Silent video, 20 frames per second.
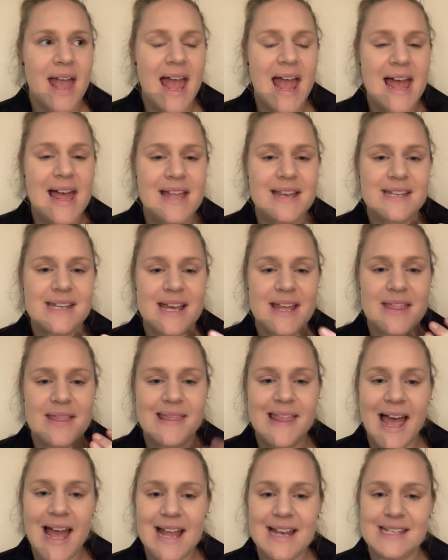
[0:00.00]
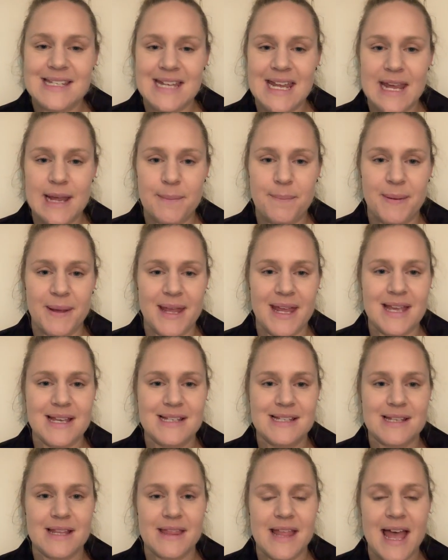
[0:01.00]
And that tip
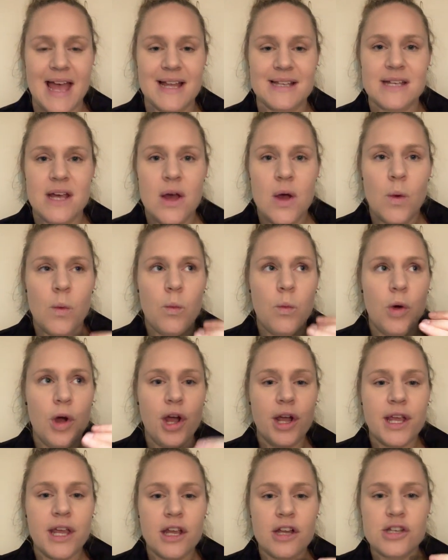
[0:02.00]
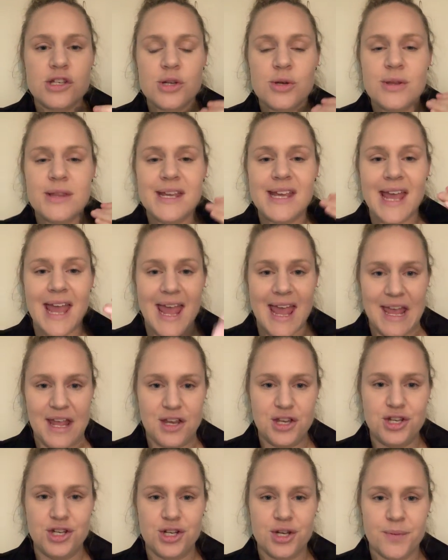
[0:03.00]
is that working to the
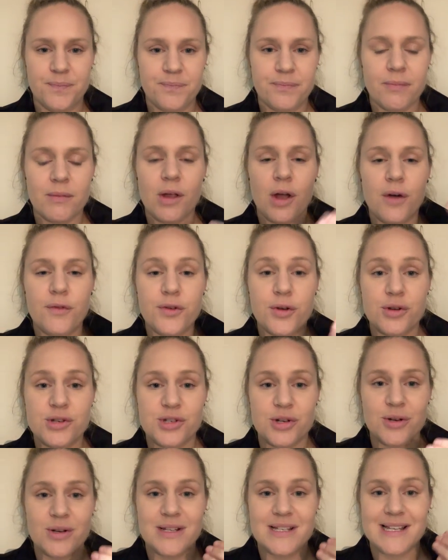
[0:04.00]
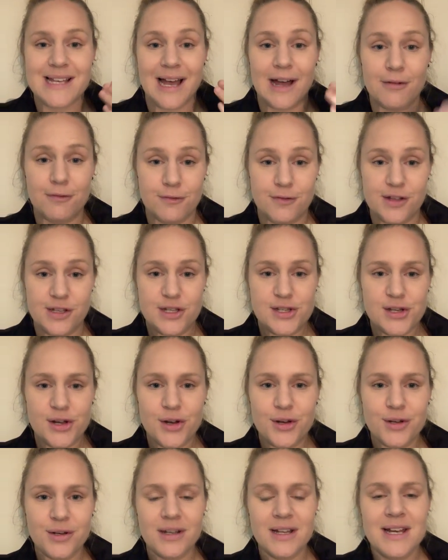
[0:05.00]
edge of your dog's comfort
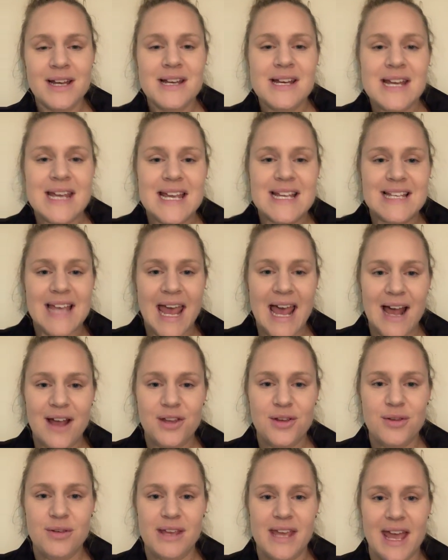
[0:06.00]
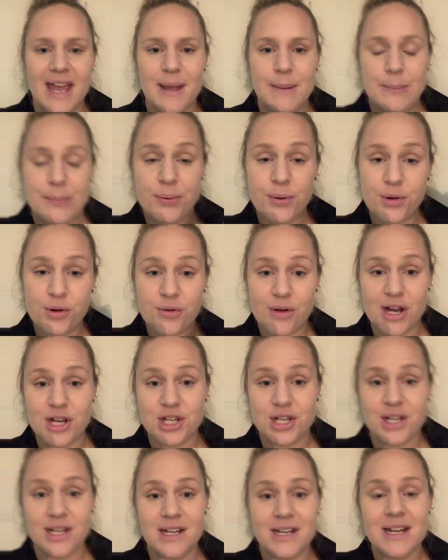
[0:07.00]
zone is how you get
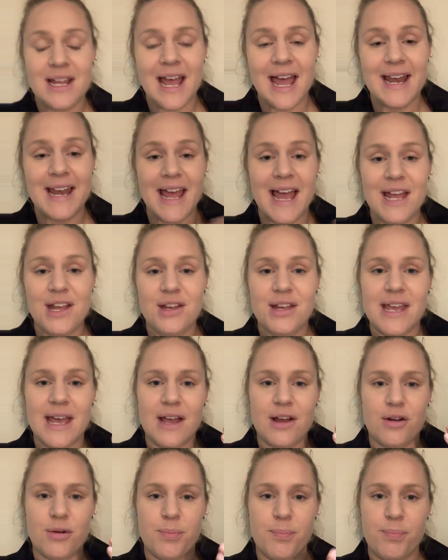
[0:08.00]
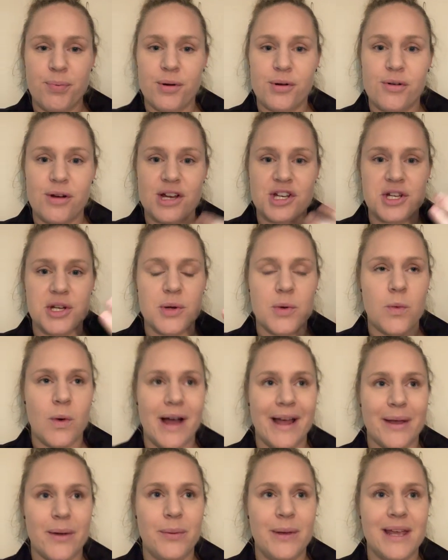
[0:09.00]
progression and how you get progression
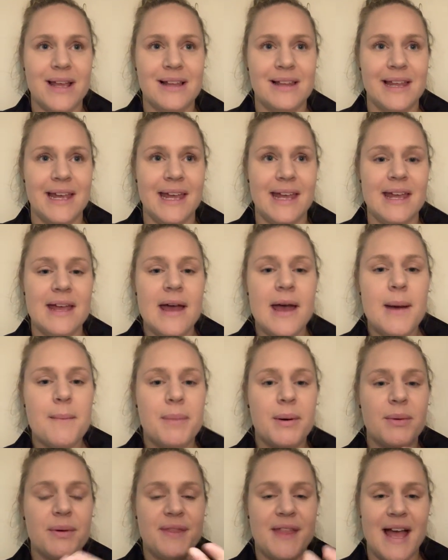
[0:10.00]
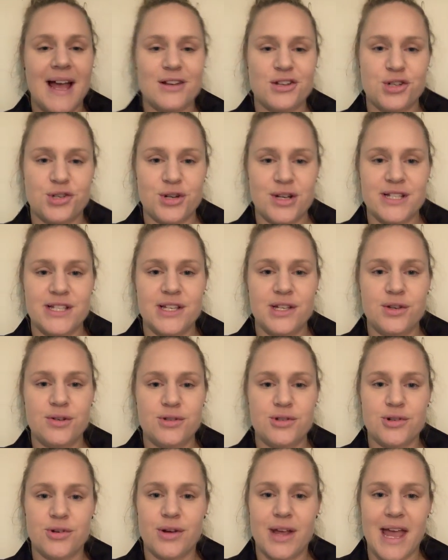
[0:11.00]
quite quickly, but without stressing your
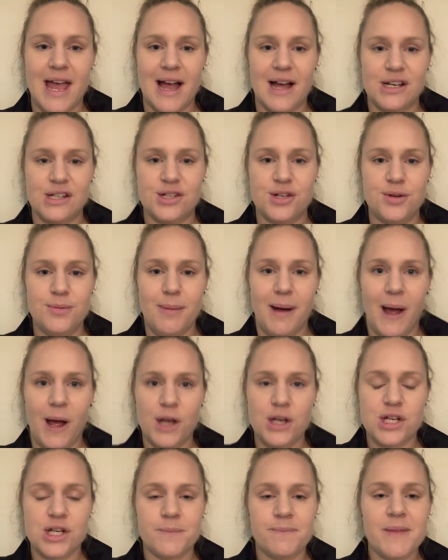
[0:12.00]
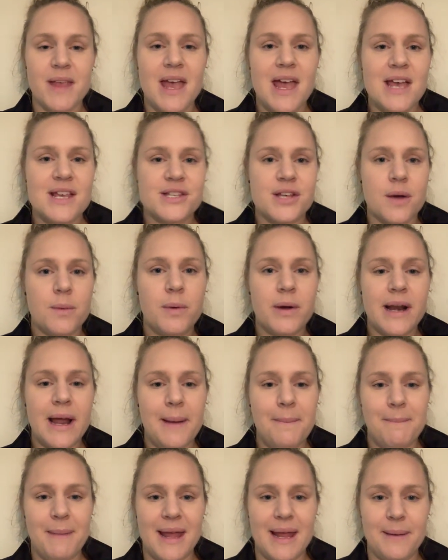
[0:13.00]
dog out too much. So what
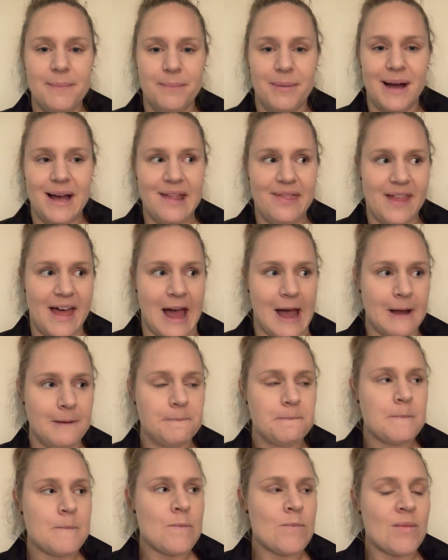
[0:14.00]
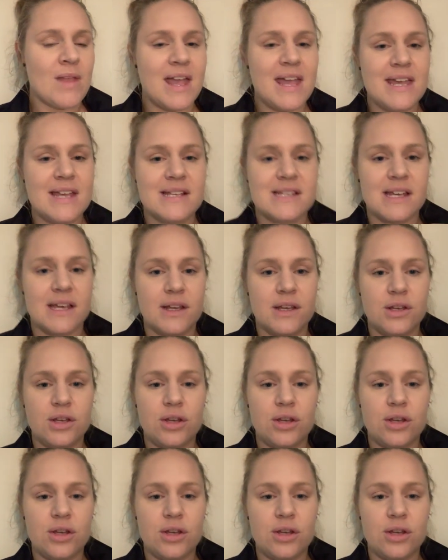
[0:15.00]
I mean by that is